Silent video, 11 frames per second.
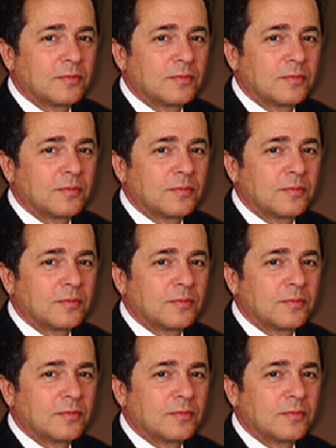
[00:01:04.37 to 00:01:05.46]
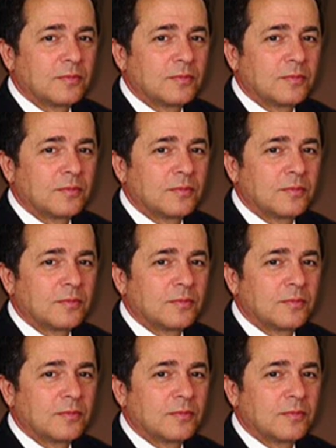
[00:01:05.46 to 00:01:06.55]

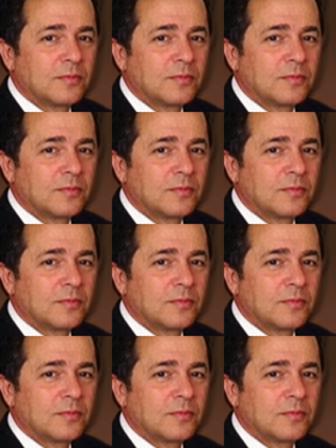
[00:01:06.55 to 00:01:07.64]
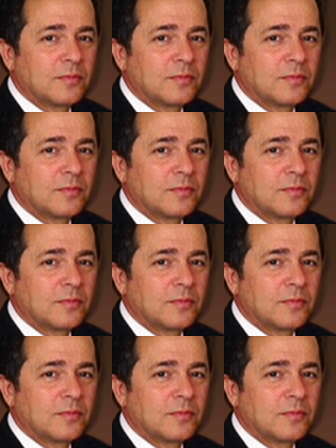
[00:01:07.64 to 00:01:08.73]

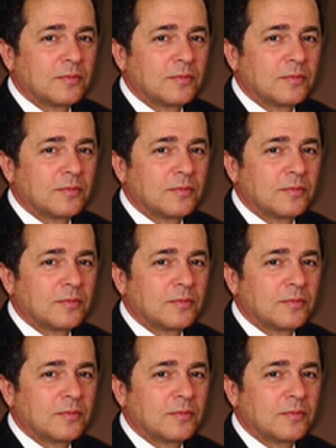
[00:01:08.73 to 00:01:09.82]
[no speech]